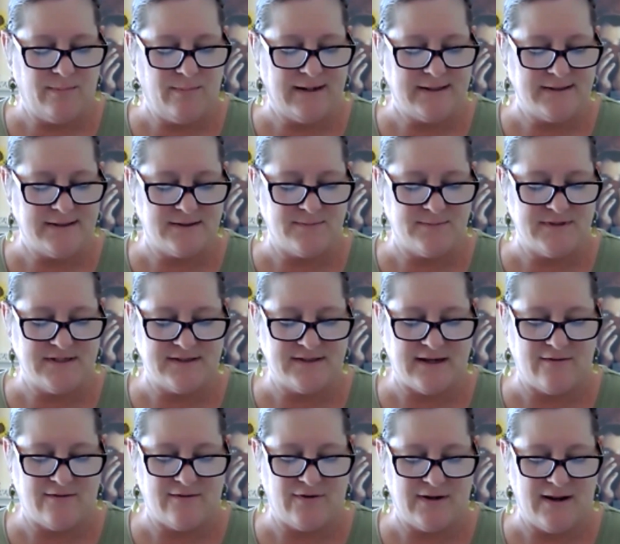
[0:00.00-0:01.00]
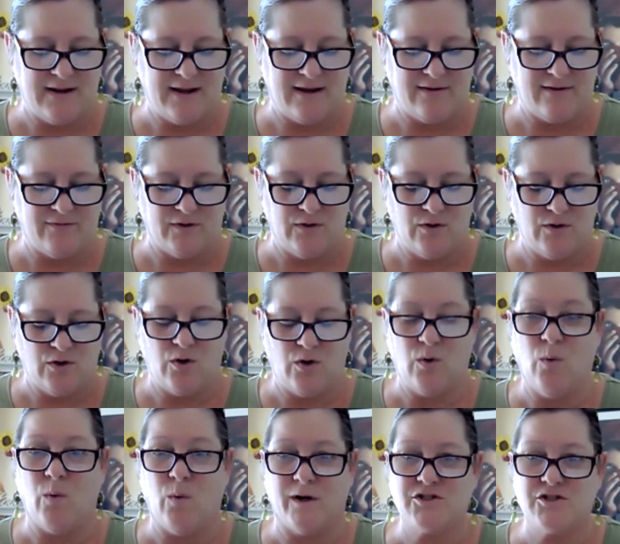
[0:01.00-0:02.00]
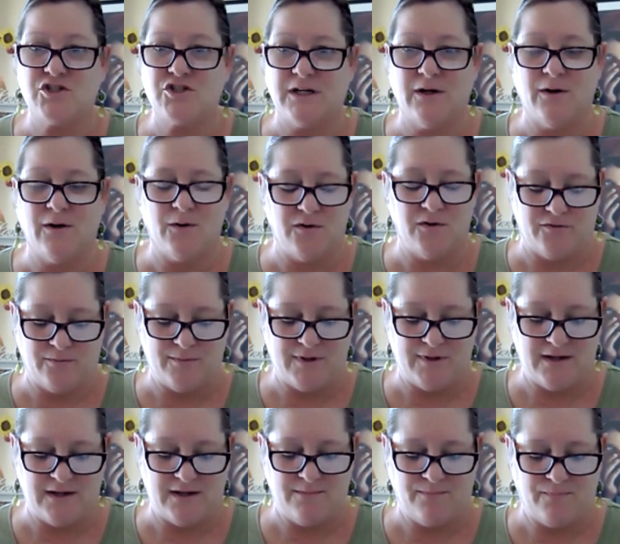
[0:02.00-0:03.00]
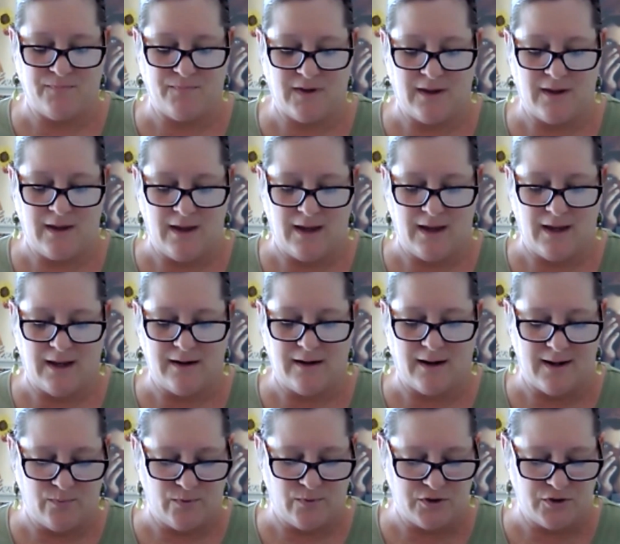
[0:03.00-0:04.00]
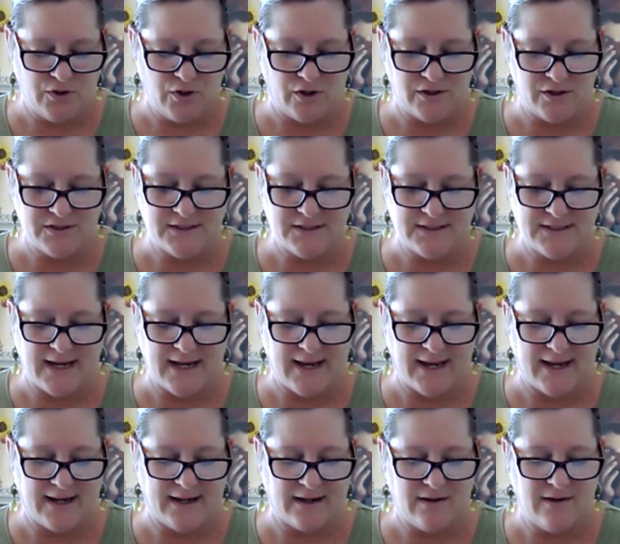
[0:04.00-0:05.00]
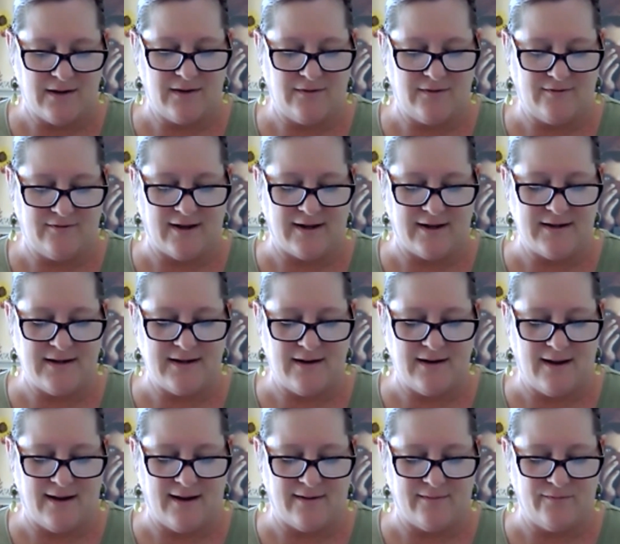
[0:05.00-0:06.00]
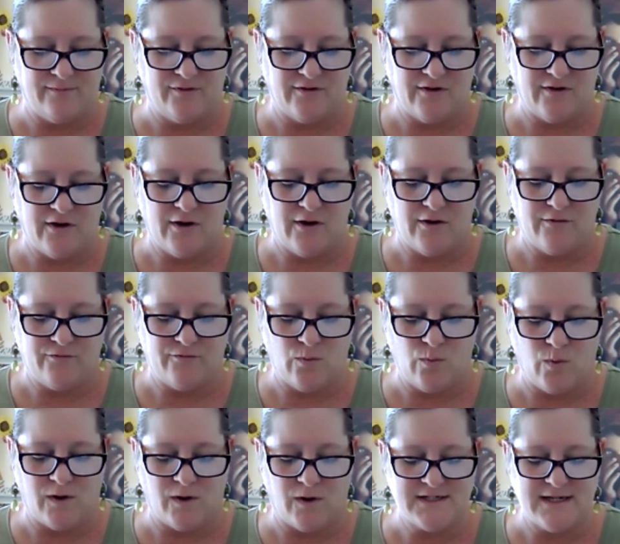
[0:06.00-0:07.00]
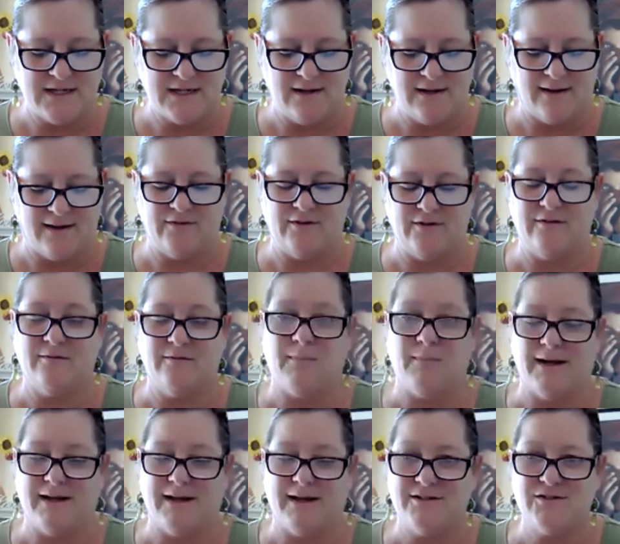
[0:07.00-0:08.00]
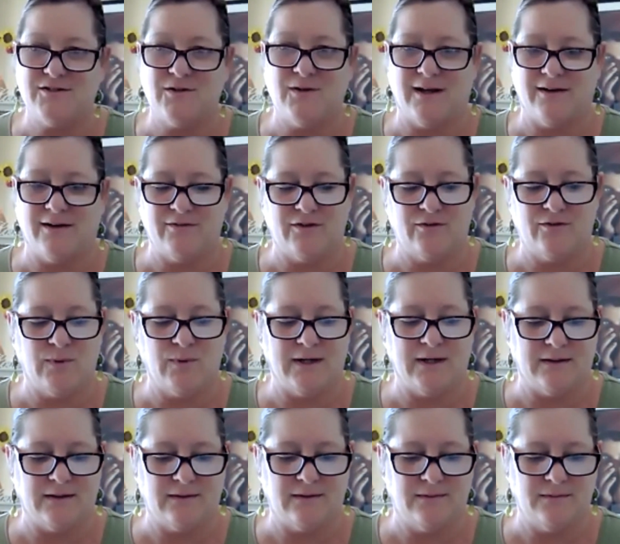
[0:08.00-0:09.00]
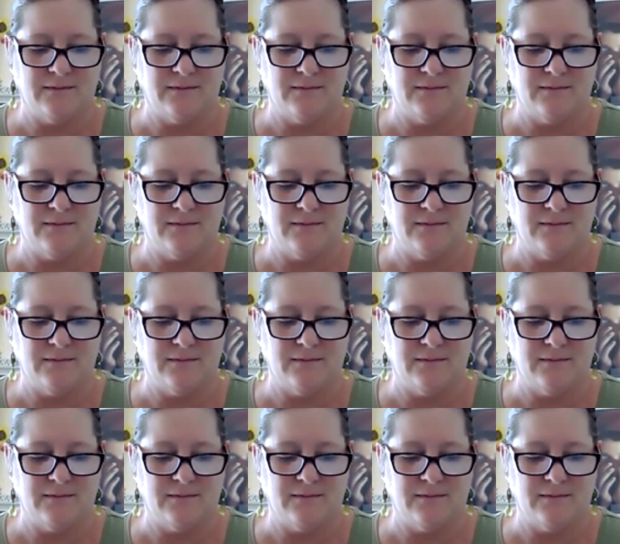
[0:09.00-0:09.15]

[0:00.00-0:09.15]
placed me safe in heaven, watching over me, and I would not attack the Son he loves, for what he loves is mine to love as well.